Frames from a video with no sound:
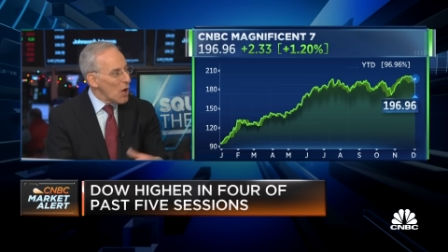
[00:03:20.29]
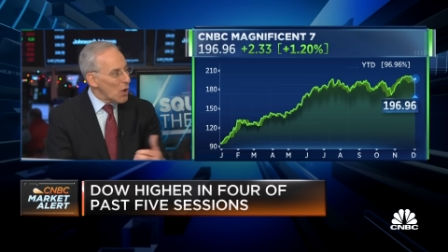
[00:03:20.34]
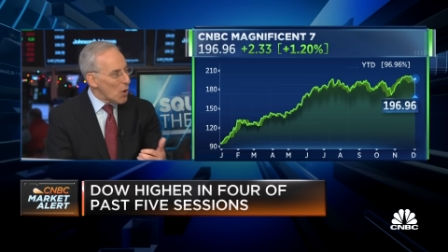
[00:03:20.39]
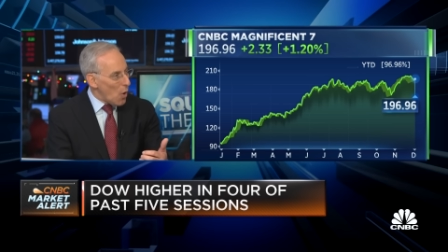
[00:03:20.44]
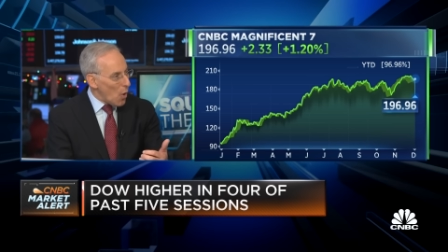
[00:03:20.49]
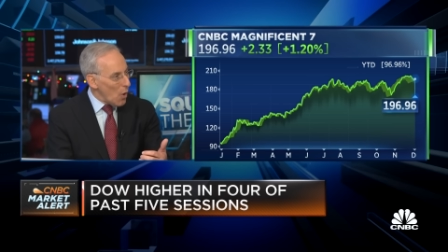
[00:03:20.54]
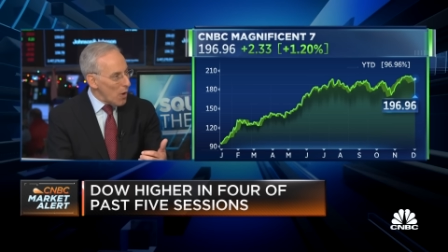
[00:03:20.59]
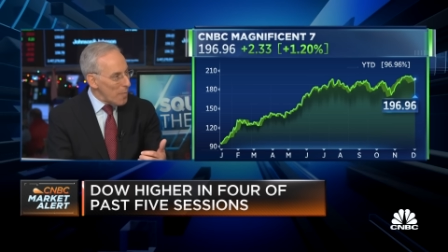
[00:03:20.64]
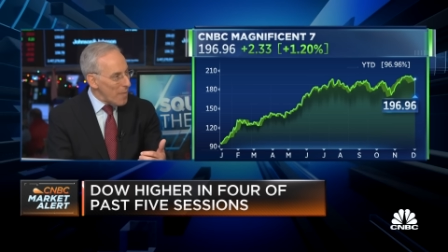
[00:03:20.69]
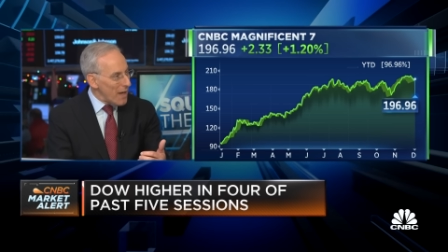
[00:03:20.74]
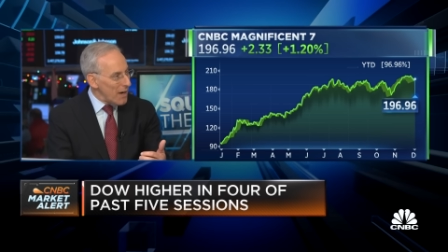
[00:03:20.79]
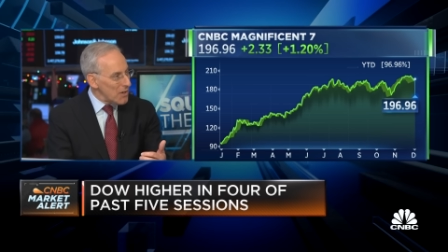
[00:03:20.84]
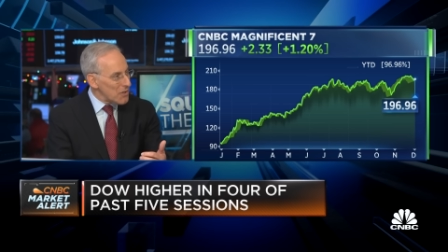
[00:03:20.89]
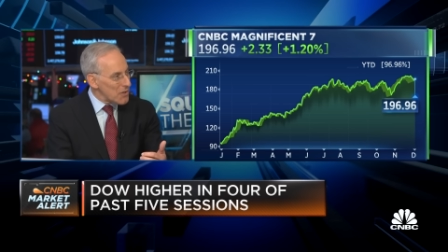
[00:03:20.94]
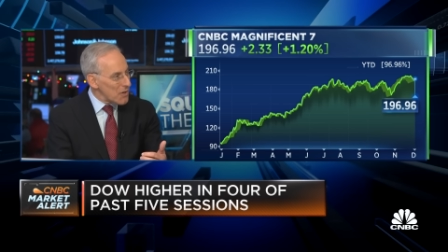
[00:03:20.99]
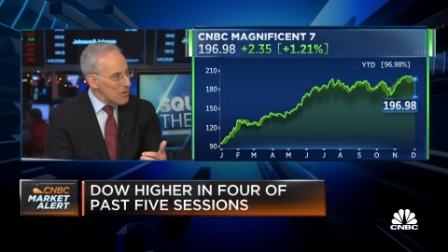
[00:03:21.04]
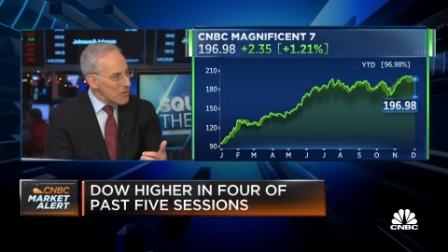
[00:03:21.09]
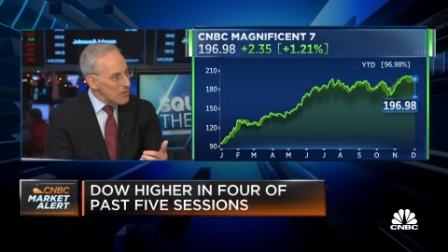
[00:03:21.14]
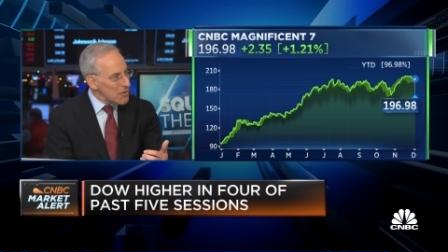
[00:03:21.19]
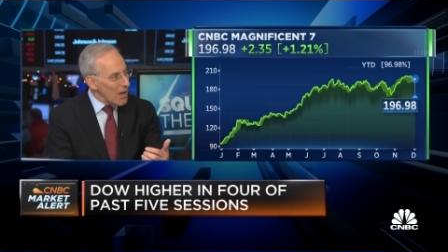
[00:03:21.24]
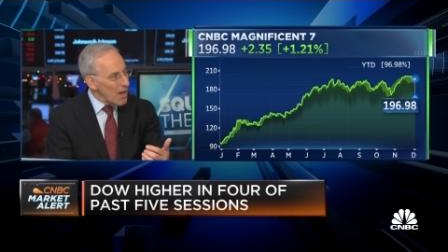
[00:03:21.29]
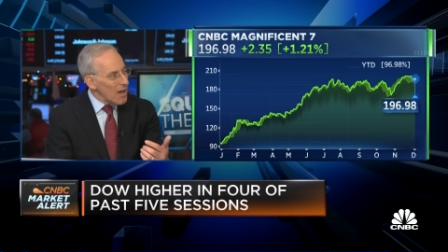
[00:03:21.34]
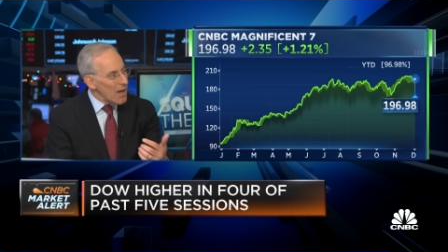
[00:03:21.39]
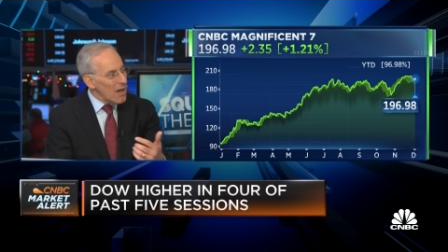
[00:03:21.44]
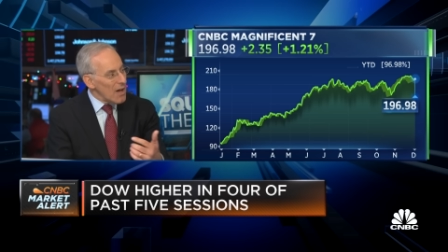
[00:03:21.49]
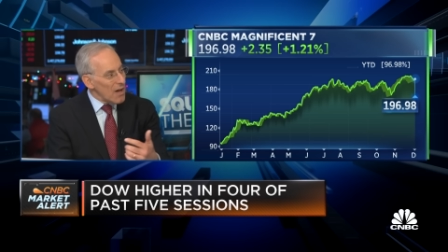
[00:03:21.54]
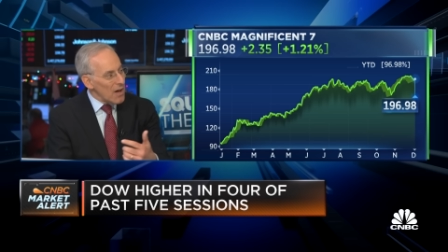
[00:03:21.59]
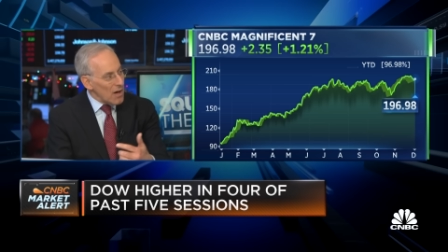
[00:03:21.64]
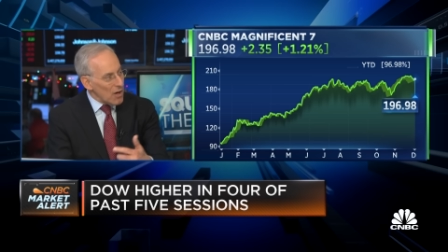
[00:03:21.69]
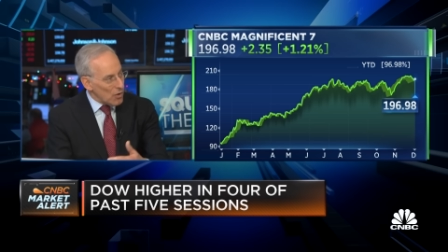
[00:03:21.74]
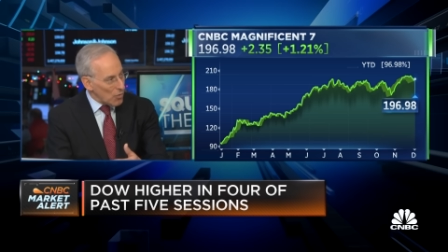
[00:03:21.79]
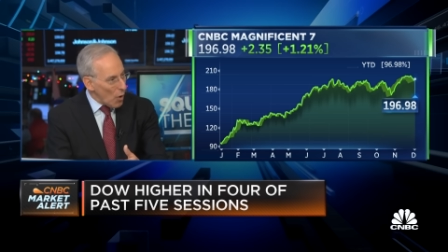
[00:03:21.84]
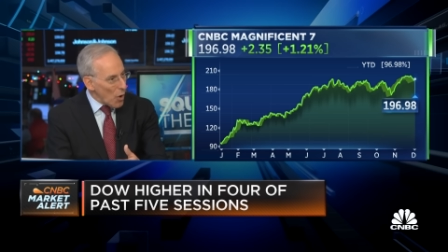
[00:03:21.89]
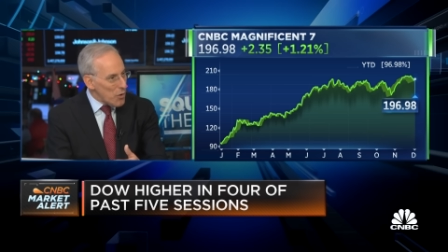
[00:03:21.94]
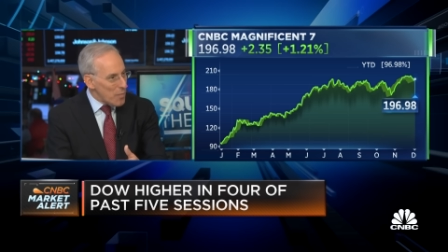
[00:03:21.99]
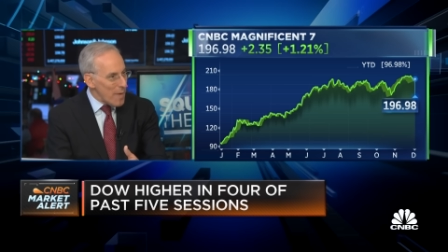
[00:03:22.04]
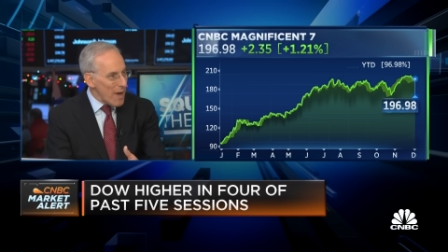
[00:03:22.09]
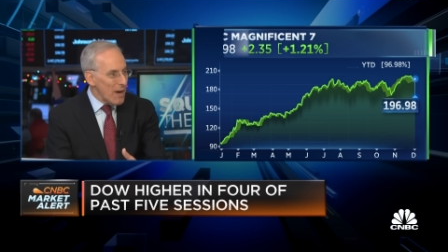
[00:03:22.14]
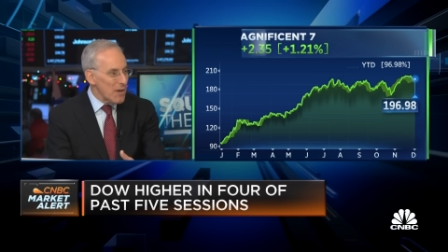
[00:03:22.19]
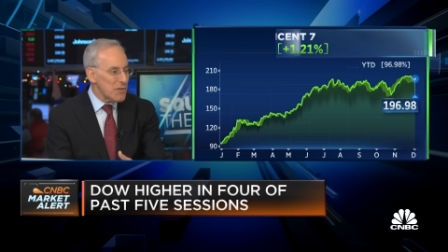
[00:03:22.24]
Core managers,
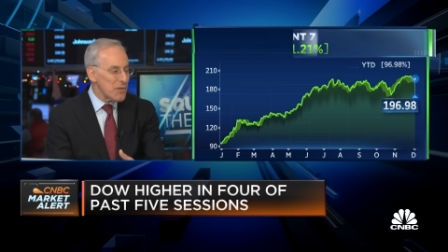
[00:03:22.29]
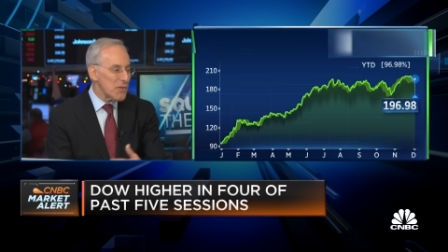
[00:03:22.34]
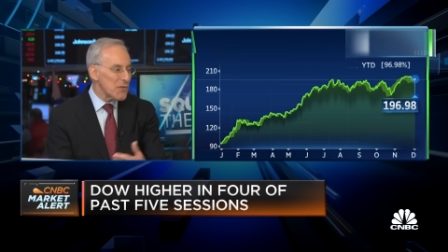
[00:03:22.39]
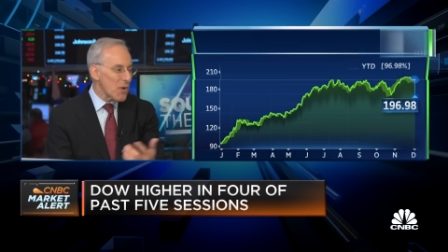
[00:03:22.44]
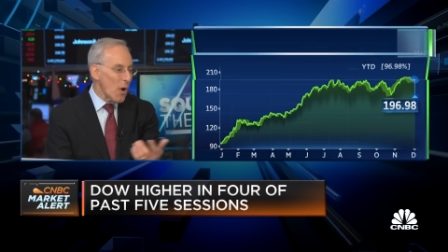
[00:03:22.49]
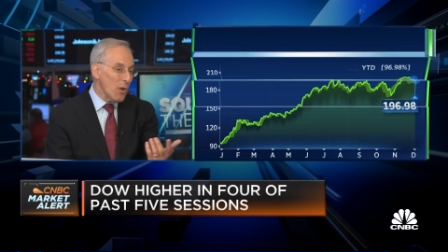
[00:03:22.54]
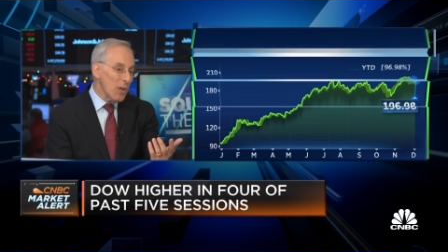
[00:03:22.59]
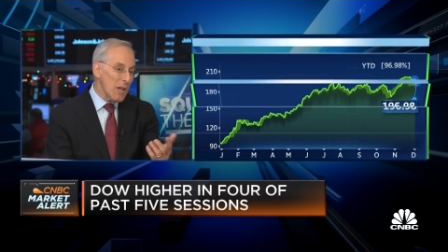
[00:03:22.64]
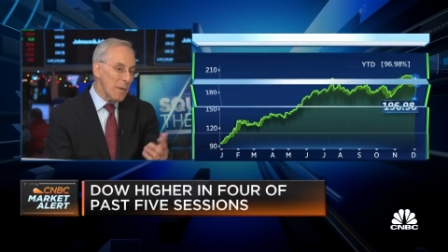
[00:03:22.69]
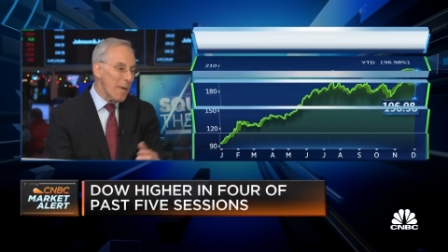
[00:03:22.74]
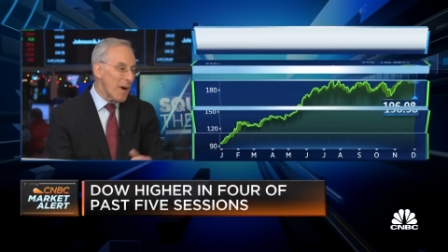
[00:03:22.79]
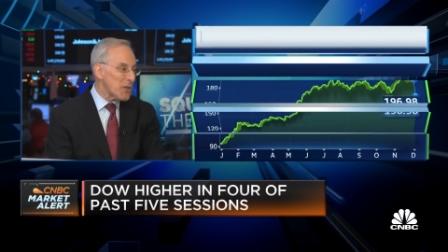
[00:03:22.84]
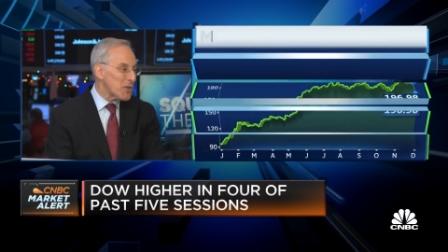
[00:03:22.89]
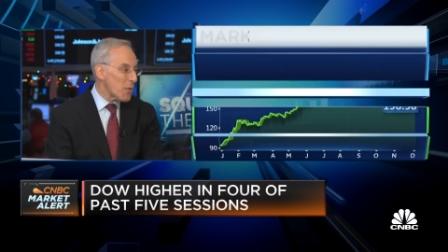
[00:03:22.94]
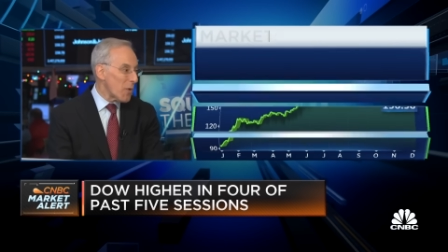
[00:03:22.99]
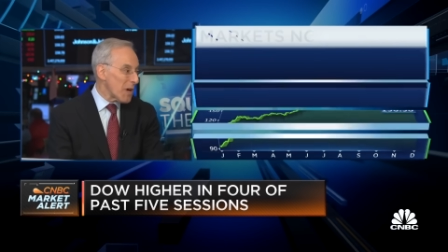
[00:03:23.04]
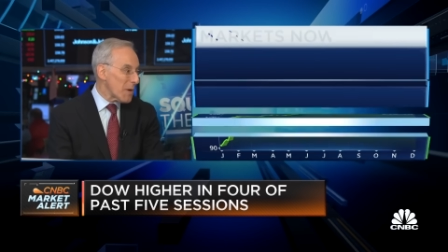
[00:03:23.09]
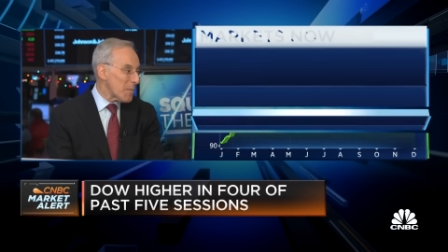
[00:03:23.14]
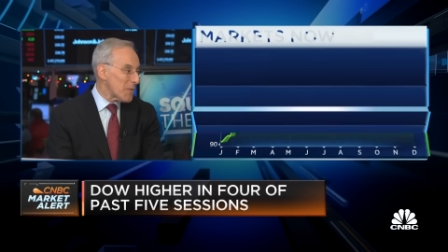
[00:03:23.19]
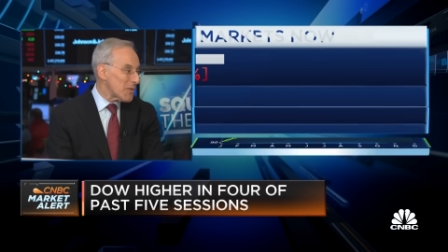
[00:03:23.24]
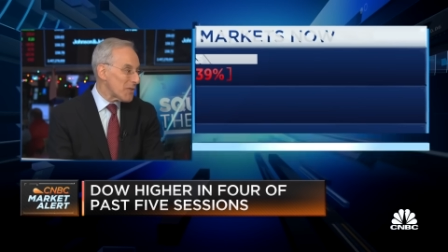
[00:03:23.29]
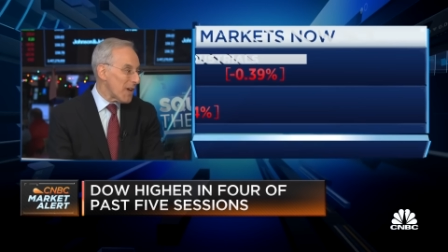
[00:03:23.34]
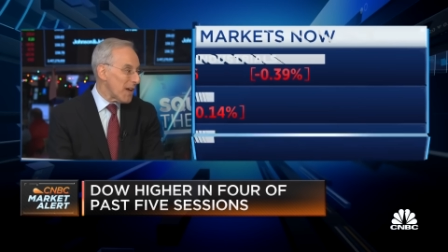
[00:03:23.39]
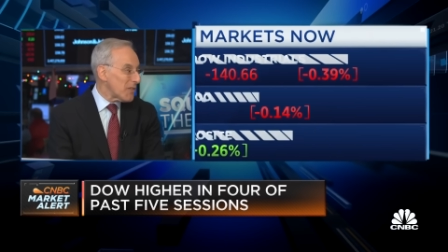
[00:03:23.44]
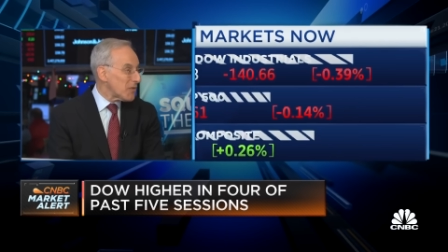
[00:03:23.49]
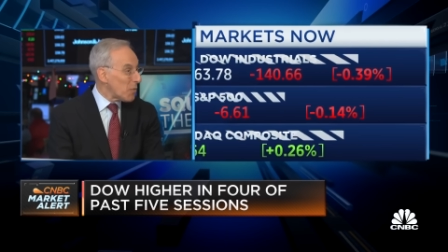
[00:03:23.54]
growth managers, only about 20%,